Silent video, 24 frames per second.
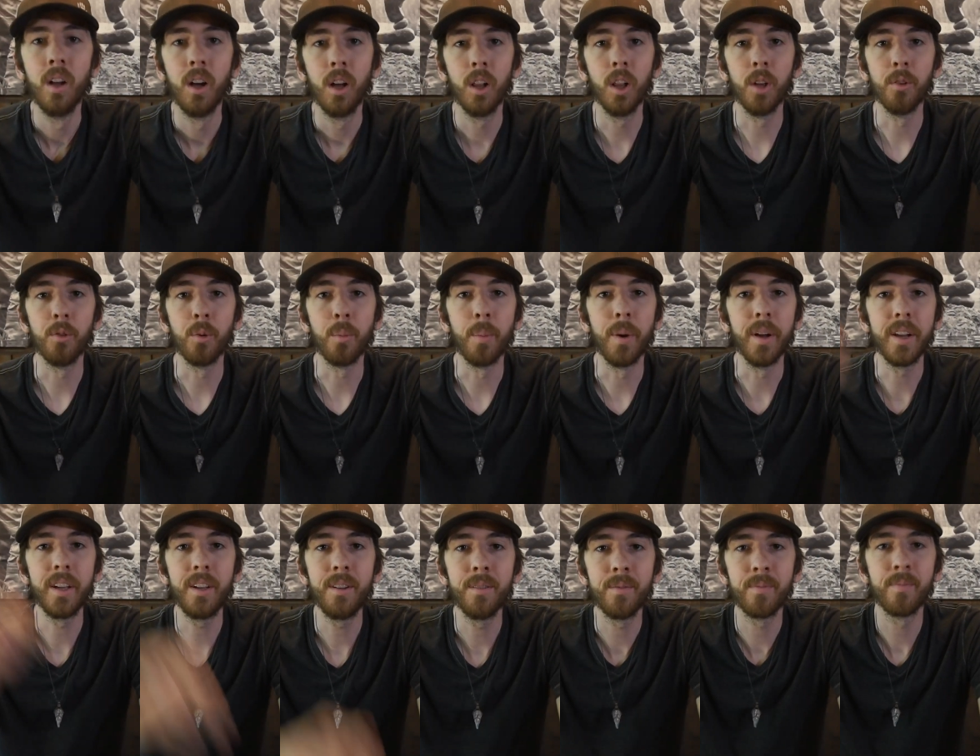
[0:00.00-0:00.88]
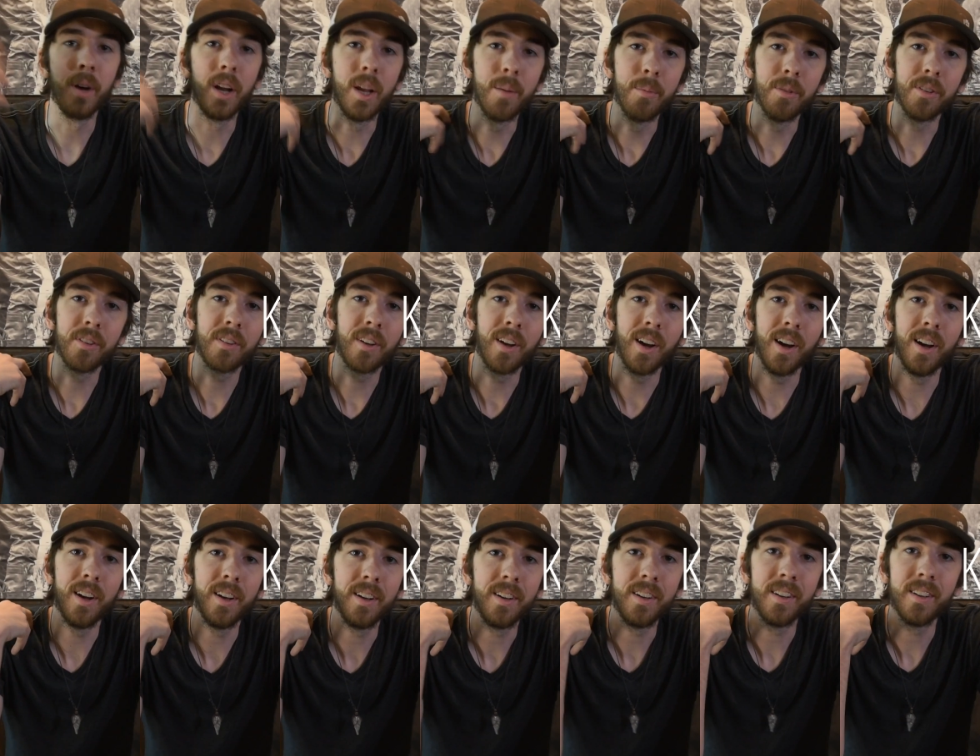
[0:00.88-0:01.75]
Hello everybody, my name is
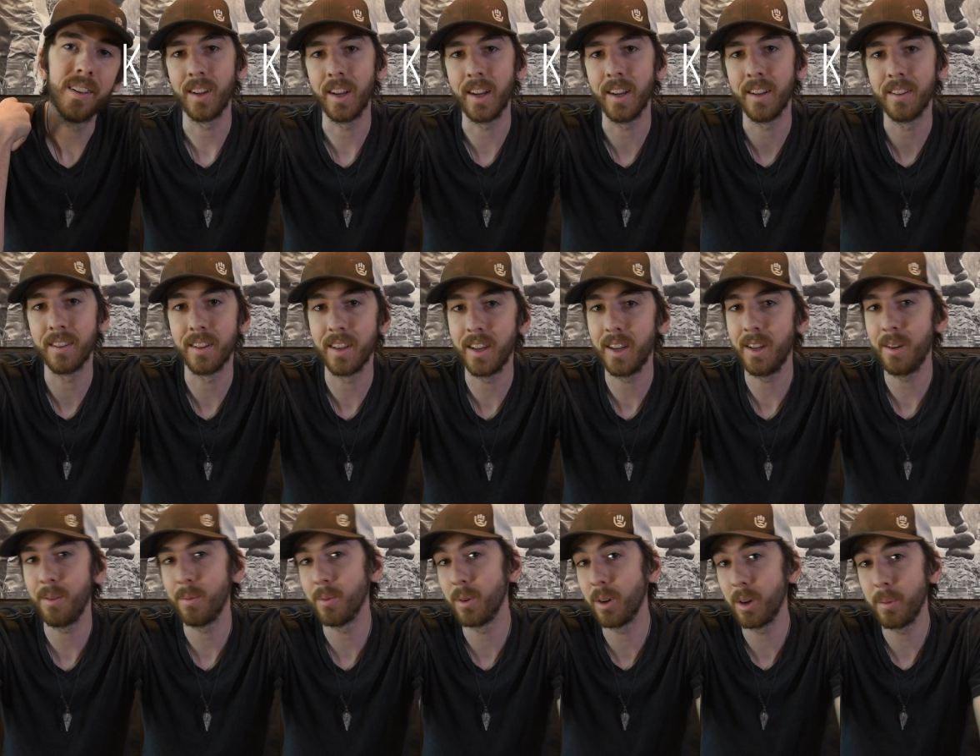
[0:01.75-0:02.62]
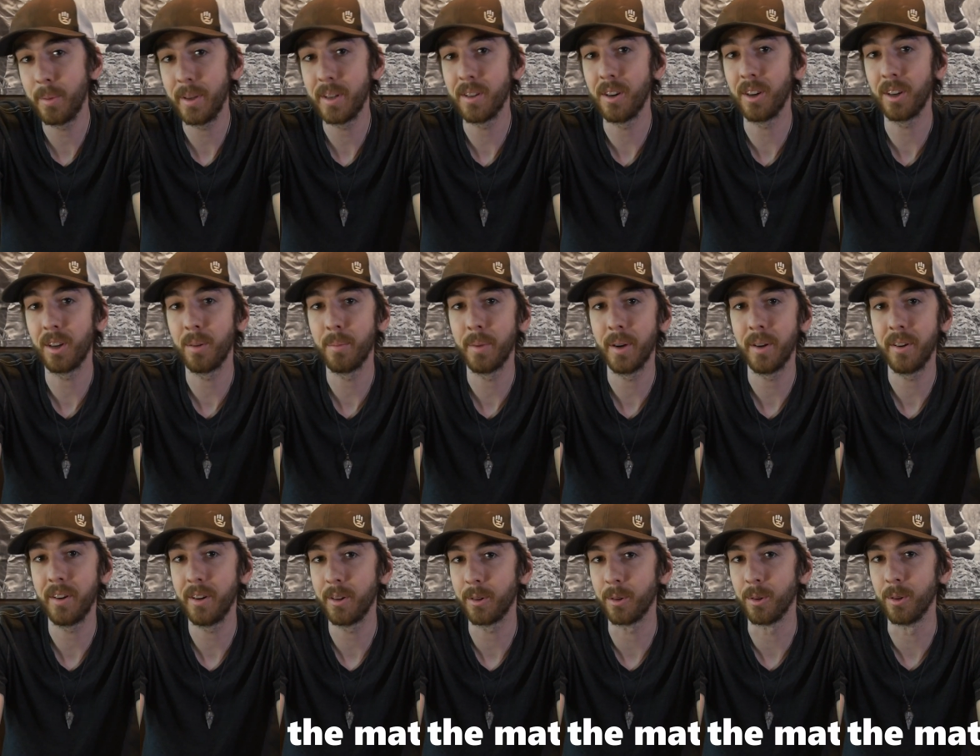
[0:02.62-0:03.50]
Kai, and today we're going to be talking about
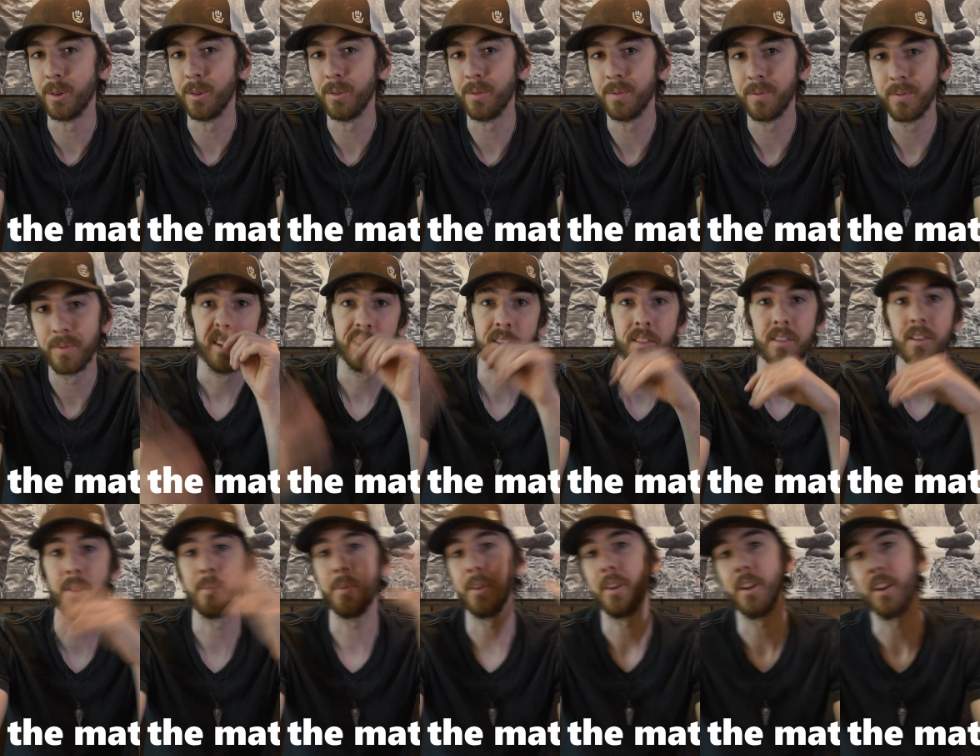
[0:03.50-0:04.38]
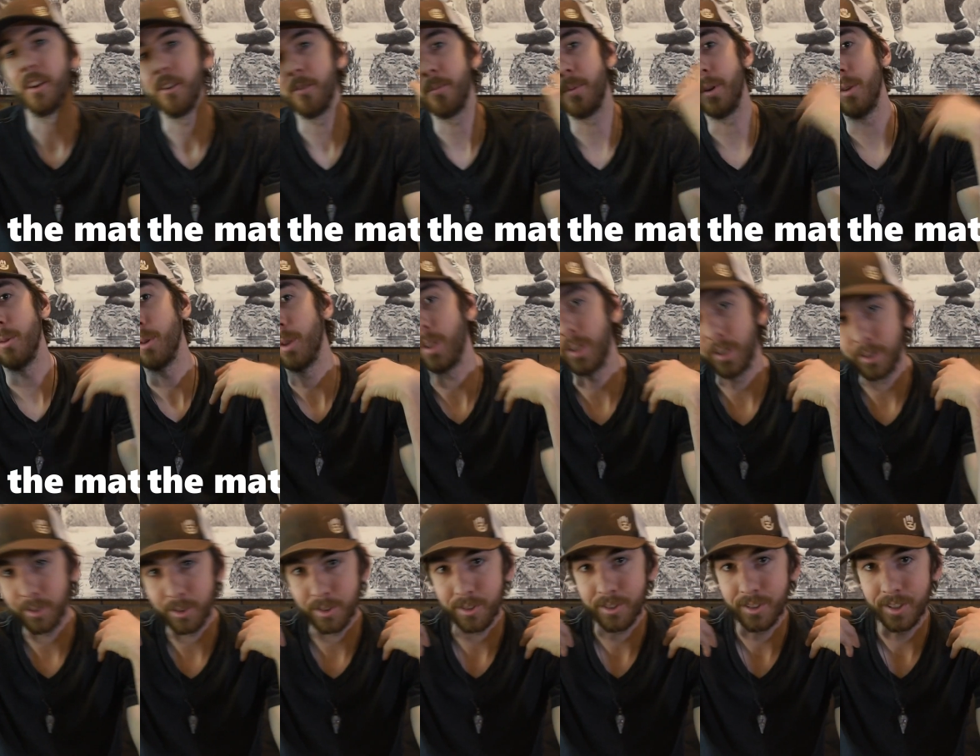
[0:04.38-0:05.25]
integral. This is something that I've been really
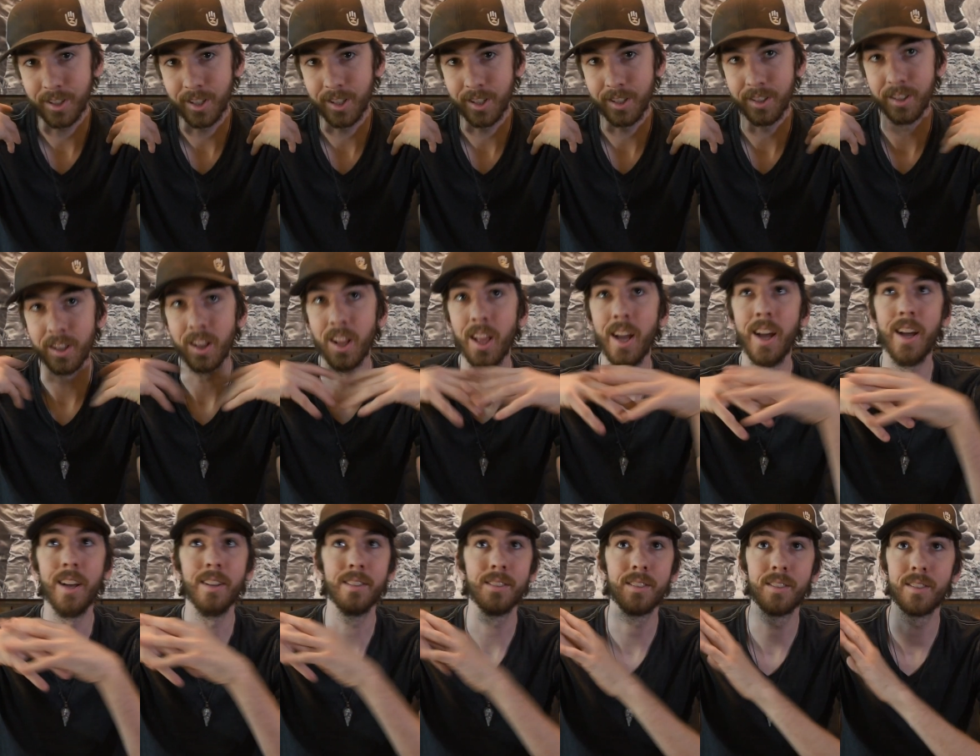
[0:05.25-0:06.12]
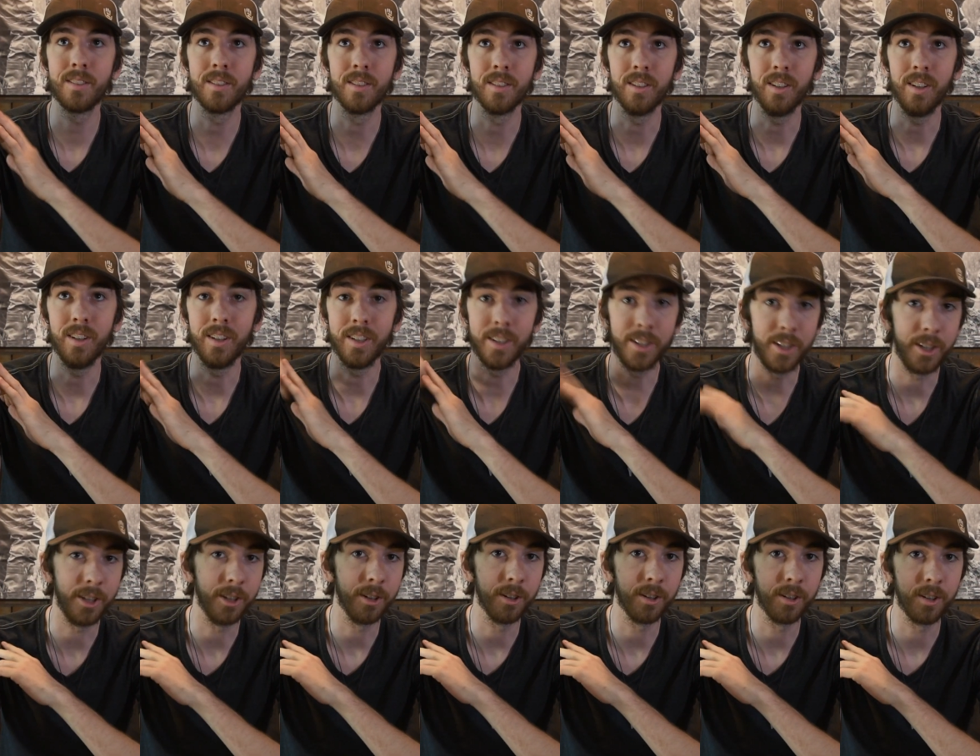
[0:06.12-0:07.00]
interested in the last
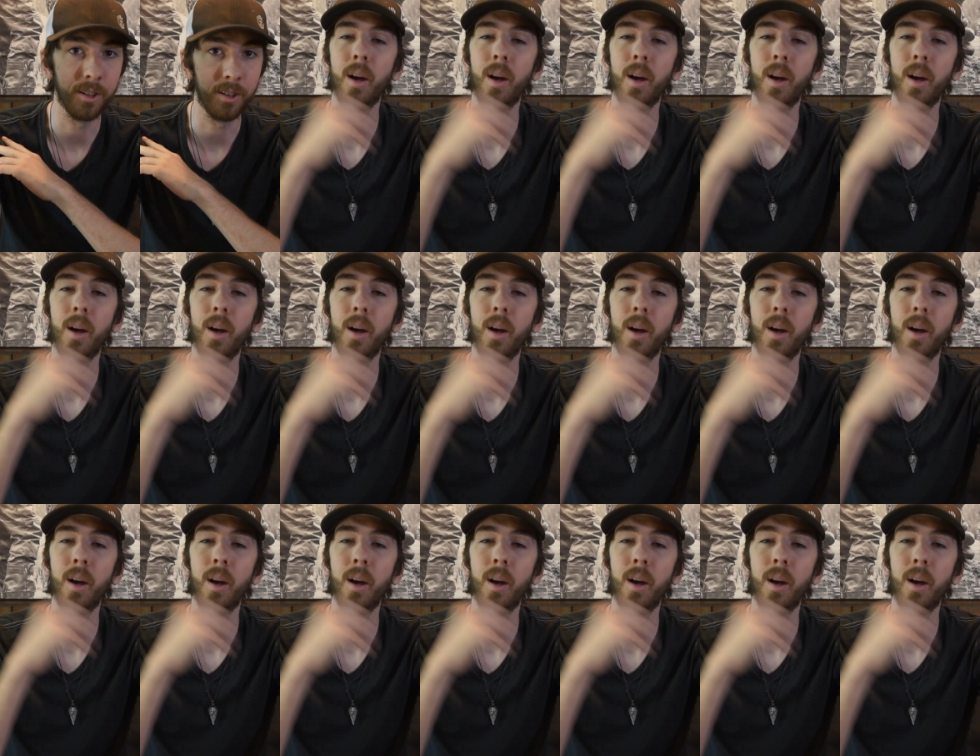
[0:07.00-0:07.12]
year.